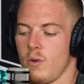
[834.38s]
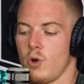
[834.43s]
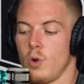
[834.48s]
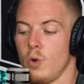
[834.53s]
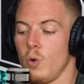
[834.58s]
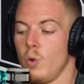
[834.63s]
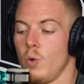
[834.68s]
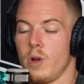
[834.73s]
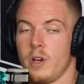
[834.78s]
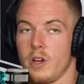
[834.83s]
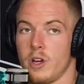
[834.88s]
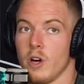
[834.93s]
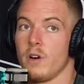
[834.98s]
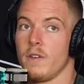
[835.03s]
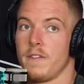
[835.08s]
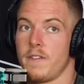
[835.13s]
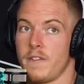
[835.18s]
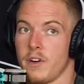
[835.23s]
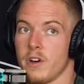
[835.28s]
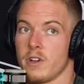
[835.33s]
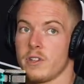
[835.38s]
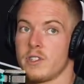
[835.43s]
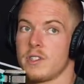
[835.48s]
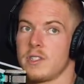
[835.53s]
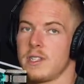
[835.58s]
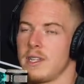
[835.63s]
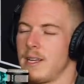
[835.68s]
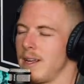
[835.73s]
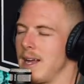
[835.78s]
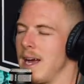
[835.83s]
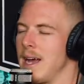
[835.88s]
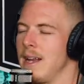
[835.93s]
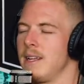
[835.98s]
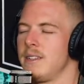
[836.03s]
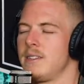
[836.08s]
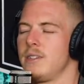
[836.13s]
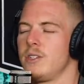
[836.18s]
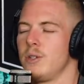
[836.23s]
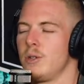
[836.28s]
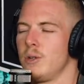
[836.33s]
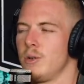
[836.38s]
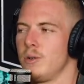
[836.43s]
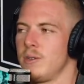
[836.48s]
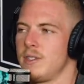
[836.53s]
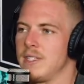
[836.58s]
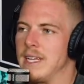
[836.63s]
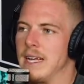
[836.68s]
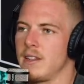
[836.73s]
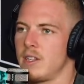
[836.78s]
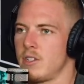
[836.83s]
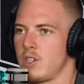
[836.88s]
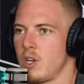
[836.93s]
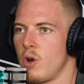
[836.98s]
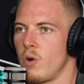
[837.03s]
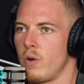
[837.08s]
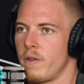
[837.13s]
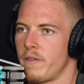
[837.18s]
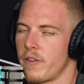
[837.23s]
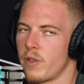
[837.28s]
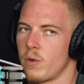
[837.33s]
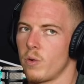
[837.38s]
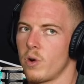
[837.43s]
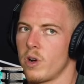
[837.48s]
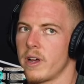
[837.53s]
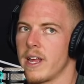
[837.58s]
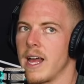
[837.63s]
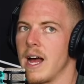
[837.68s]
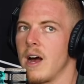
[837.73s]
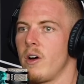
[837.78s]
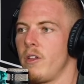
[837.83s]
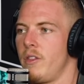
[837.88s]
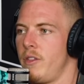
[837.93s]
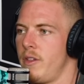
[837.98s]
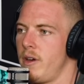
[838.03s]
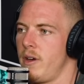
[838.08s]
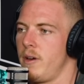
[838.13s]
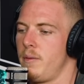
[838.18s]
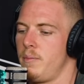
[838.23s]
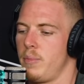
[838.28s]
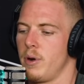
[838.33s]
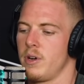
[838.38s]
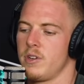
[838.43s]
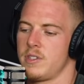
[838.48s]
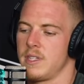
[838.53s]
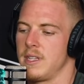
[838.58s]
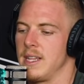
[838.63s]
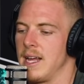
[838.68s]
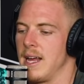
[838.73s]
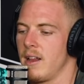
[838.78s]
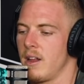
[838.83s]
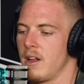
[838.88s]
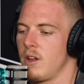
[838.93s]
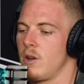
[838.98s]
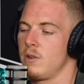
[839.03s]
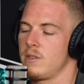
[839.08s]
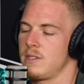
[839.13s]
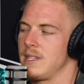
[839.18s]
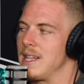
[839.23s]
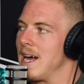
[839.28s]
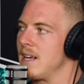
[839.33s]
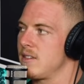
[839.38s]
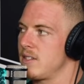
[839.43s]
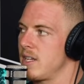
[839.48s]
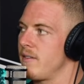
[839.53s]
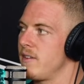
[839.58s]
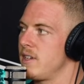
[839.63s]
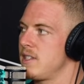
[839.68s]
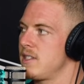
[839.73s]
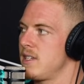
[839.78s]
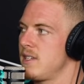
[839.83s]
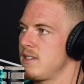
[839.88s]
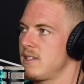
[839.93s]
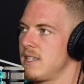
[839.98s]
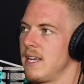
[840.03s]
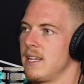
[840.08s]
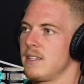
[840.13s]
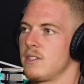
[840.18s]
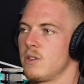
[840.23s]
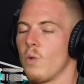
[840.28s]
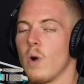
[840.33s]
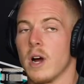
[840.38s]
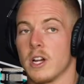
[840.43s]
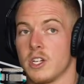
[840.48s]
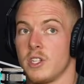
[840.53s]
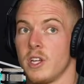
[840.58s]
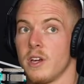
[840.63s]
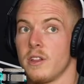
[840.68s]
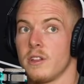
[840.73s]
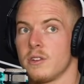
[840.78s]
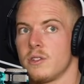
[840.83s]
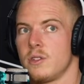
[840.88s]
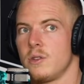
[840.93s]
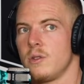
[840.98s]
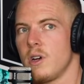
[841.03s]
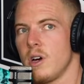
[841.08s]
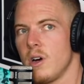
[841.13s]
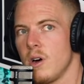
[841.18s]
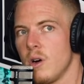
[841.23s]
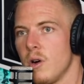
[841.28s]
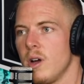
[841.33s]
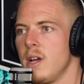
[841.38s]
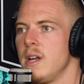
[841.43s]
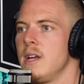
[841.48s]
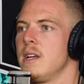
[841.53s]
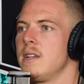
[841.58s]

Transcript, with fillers: who would go first, kind of to set the tone for the workout. The person that goes last obviously is getting to watch the other two go,